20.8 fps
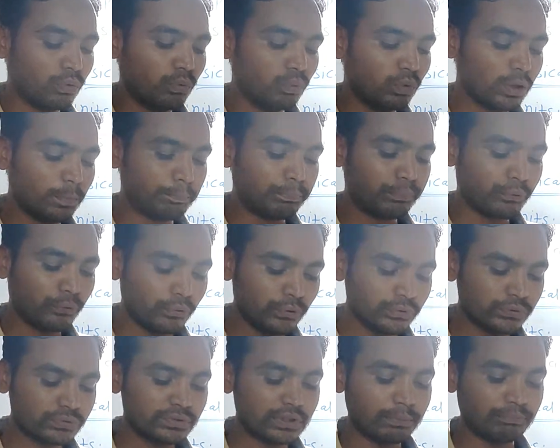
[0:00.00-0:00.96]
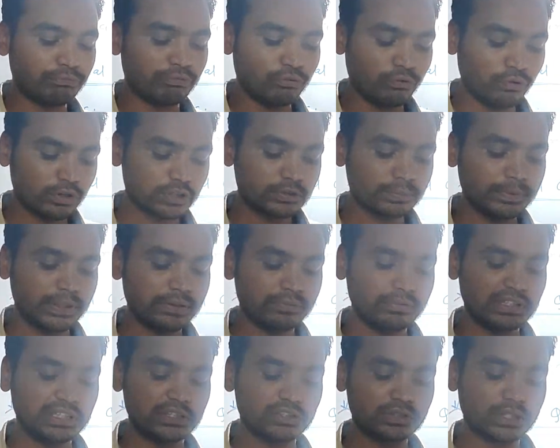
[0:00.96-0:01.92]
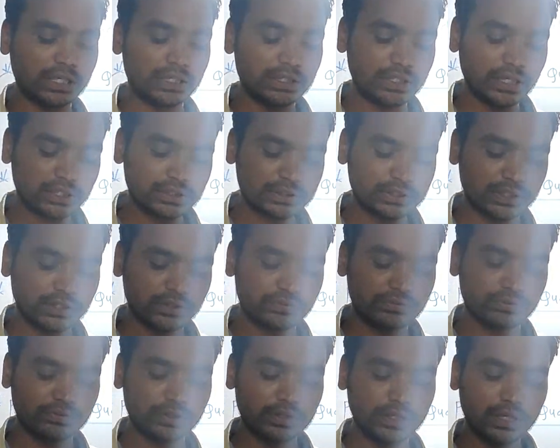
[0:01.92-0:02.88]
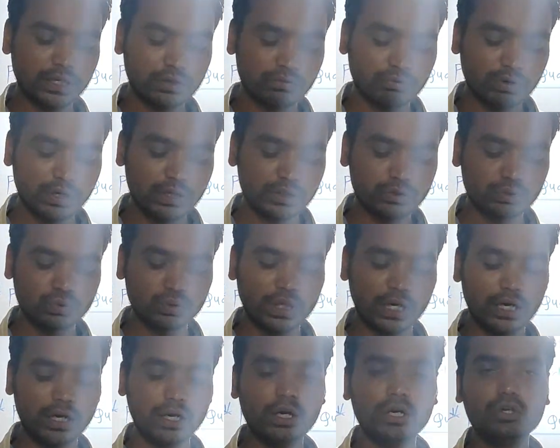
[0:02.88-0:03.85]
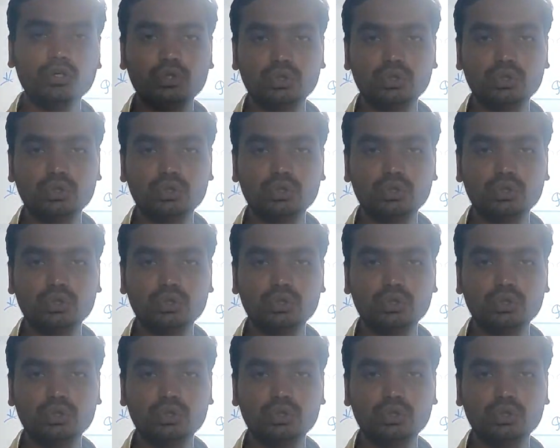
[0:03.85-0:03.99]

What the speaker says: would produce the force between these conductors equal to the